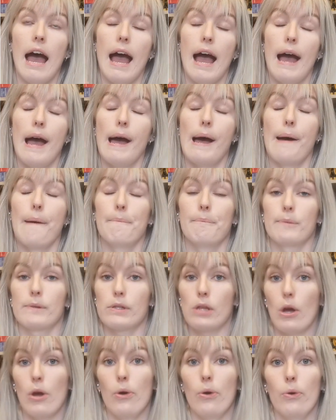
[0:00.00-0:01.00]

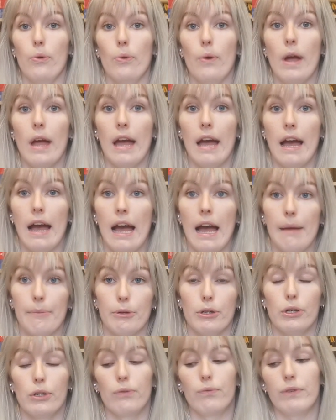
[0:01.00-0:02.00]
So I'm
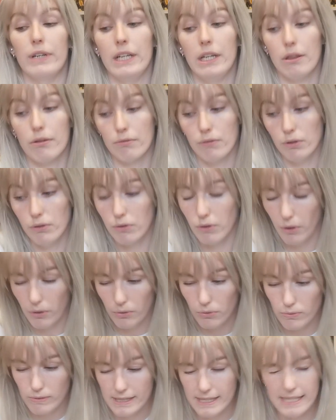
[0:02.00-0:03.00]
gonna read through
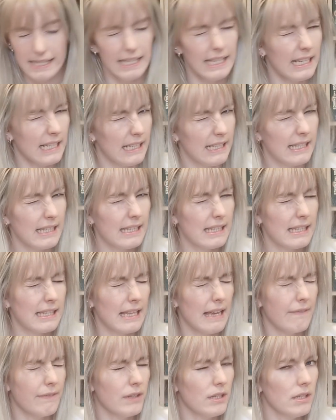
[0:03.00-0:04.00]
those 6,
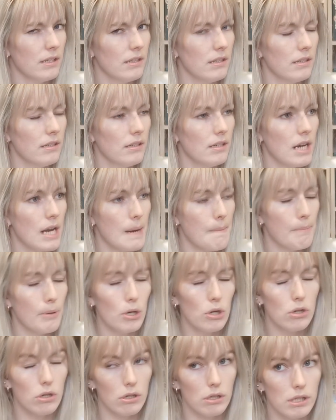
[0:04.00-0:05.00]
7
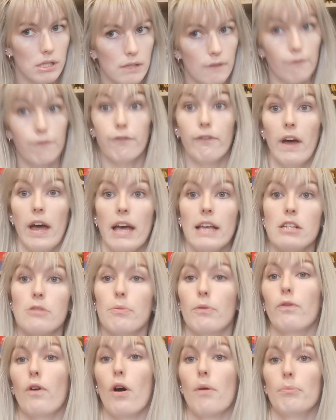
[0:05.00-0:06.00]
books first
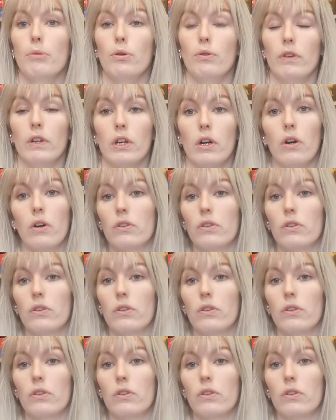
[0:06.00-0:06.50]
before moving